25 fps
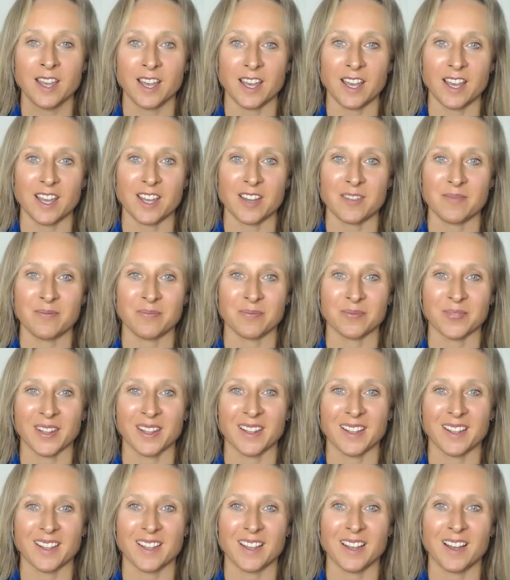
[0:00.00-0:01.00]

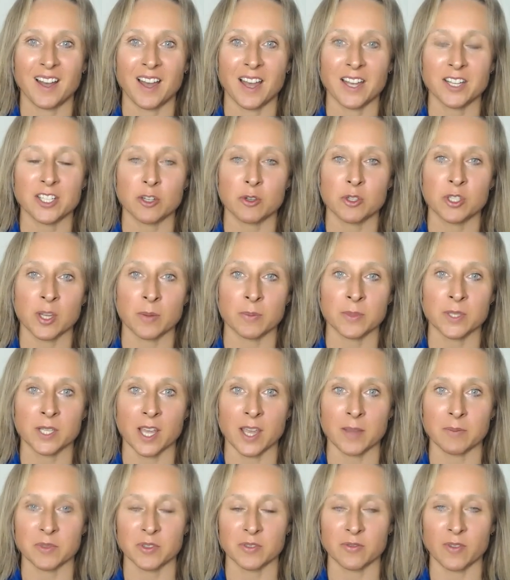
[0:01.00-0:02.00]
I do
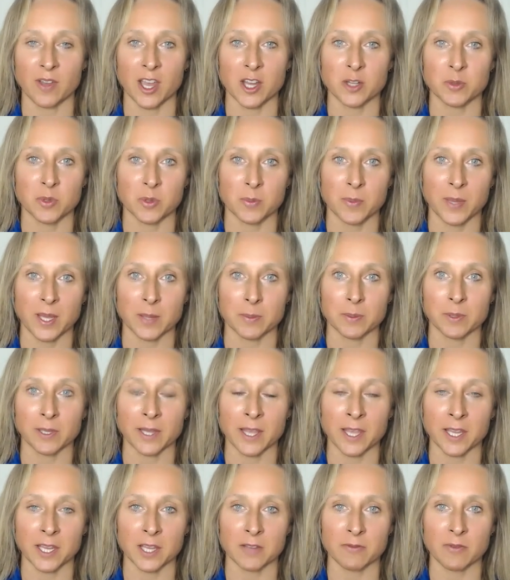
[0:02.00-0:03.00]
sometimes find with people,
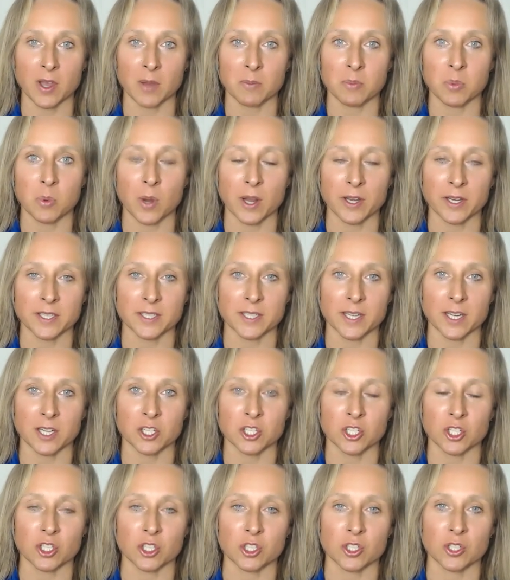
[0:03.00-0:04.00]
they give up one
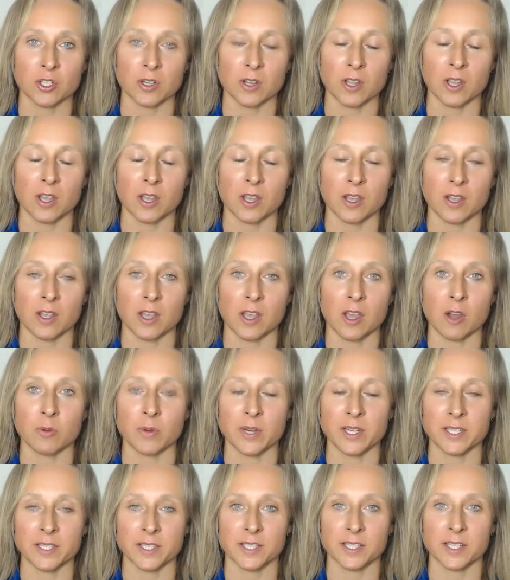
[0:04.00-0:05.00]
addiction
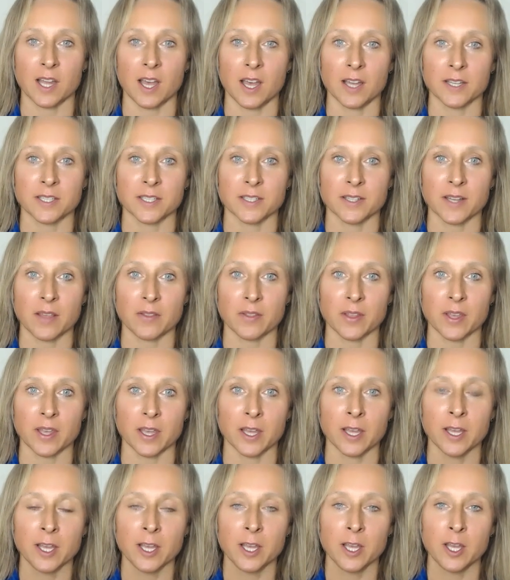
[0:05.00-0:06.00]
only to start
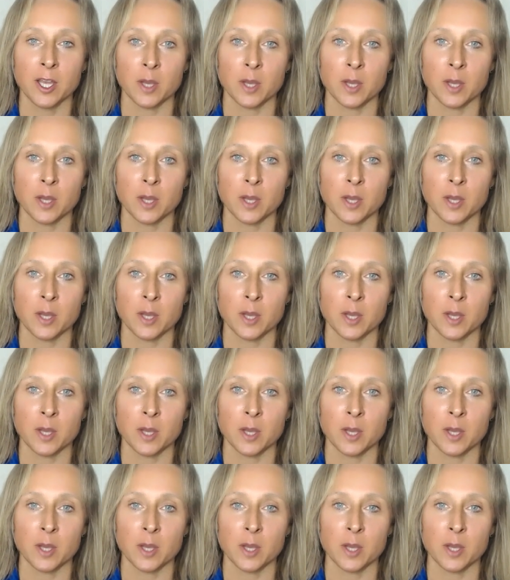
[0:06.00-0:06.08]
another.